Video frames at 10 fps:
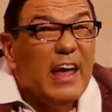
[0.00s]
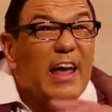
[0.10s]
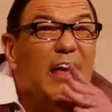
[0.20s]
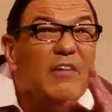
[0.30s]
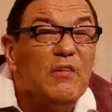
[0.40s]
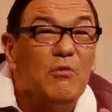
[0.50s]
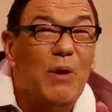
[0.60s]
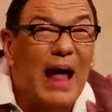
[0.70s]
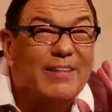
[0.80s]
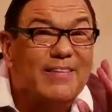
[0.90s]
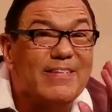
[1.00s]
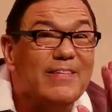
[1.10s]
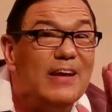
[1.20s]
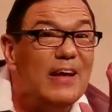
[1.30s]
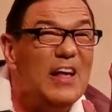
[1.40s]
He
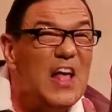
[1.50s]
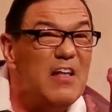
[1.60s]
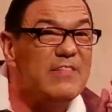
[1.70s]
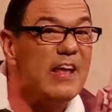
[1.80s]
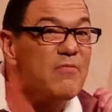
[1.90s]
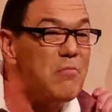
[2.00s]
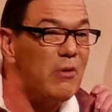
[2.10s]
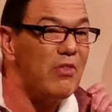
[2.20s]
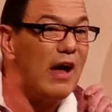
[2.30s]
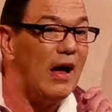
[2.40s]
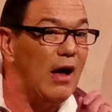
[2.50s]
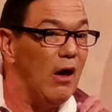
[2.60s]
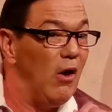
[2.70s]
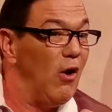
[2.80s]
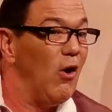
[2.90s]
sweats, said Mother.
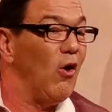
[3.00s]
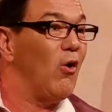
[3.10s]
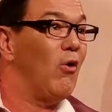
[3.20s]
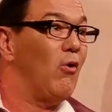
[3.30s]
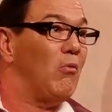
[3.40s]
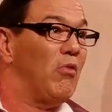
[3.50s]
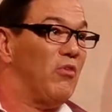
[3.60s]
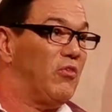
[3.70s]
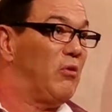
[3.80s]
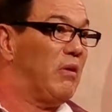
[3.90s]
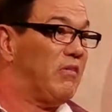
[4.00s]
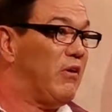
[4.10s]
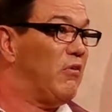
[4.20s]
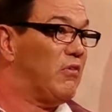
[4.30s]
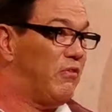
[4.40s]
Oh, well, there's no
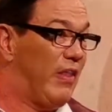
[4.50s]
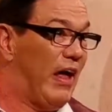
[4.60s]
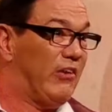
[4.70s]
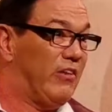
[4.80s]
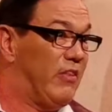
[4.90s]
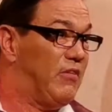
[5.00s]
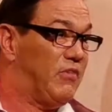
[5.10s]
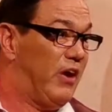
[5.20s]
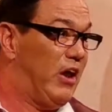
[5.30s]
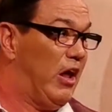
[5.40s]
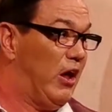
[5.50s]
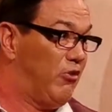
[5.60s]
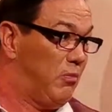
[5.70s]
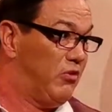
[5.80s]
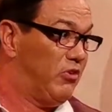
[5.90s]
excuse for that in this day and
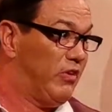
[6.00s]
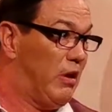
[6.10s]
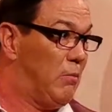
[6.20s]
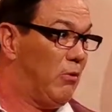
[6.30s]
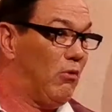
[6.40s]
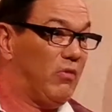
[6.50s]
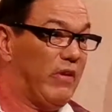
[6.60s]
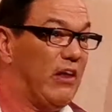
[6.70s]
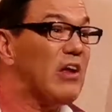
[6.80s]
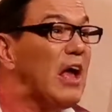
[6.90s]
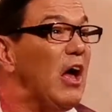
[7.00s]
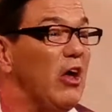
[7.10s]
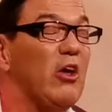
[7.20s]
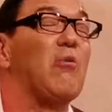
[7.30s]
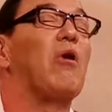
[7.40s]
age, Mr. Turnbull said.
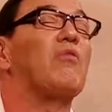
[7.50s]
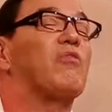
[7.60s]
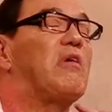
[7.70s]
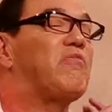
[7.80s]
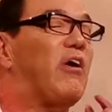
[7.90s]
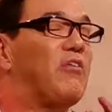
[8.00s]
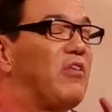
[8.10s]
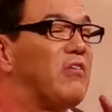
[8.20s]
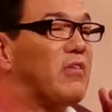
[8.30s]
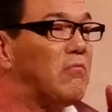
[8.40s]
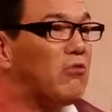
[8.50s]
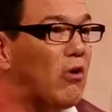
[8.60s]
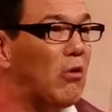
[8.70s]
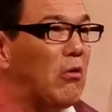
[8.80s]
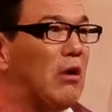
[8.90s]
You want to invest in some
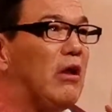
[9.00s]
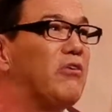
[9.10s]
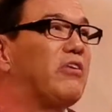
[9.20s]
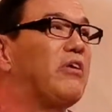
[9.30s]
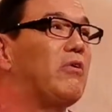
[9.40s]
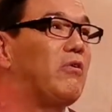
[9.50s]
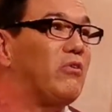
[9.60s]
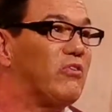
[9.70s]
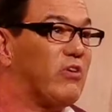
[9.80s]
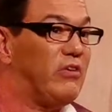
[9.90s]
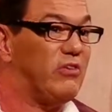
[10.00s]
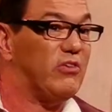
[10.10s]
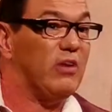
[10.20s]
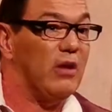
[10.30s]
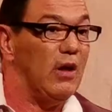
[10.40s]
roll-on
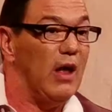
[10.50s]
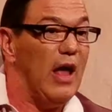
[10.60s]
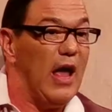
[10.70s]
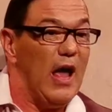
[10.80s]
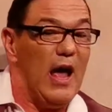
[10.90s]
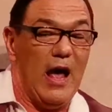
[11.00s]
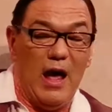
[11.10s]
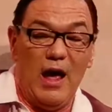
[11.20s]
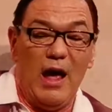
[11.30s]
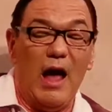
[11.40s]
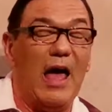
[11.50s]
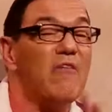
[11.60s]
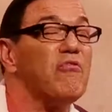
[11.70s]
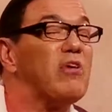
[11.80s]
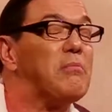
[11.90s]
deodorant.
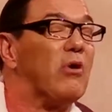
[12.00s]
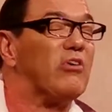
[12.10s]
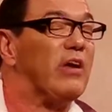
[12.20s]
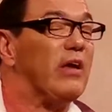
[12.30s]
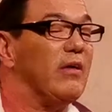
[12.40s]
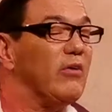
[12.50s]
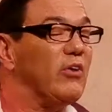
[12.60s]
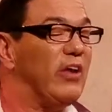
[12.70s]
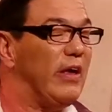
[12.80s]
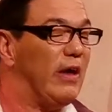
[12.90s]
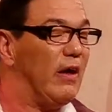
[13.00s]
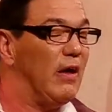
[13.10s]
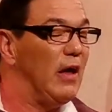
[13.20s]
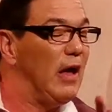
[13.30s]
Everybody could hear.